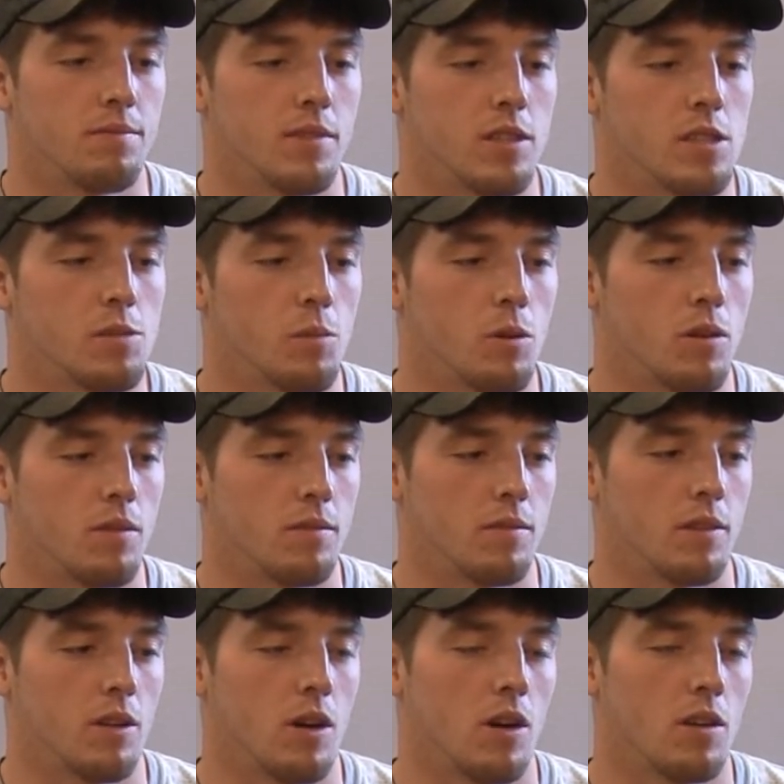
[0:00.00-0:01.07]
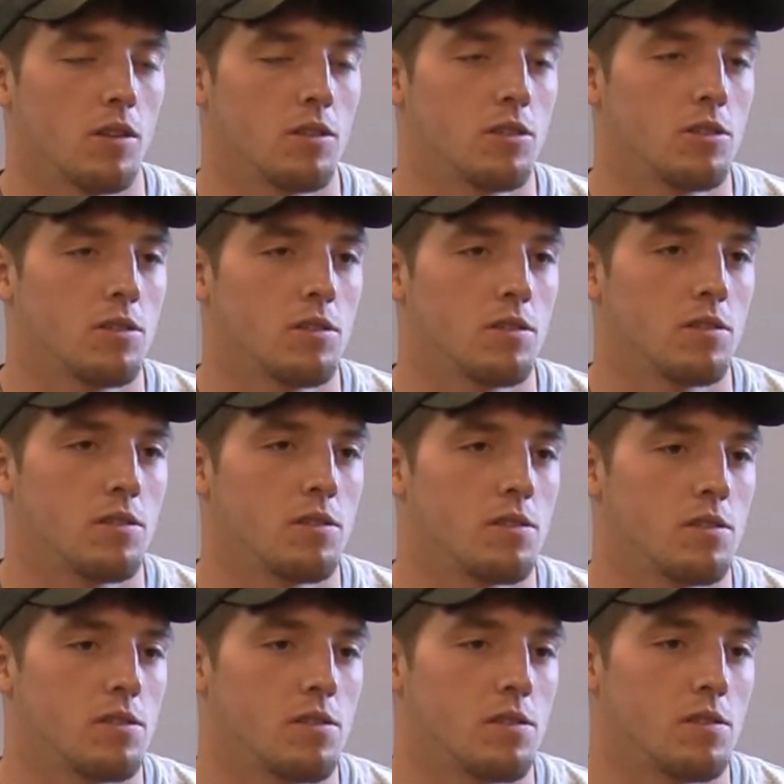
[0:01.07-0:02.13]
this sport in college.
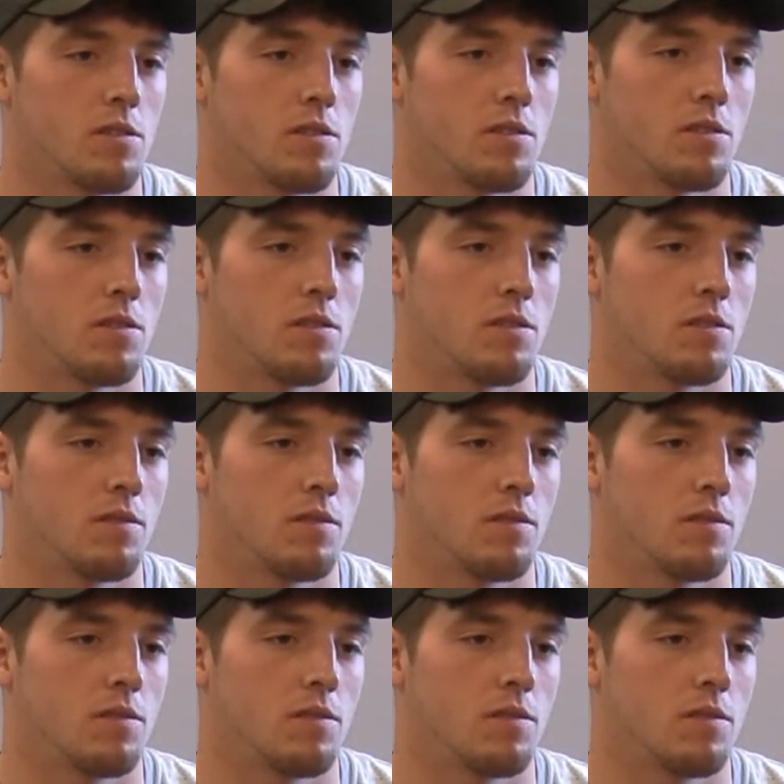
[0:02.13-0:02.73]
Well,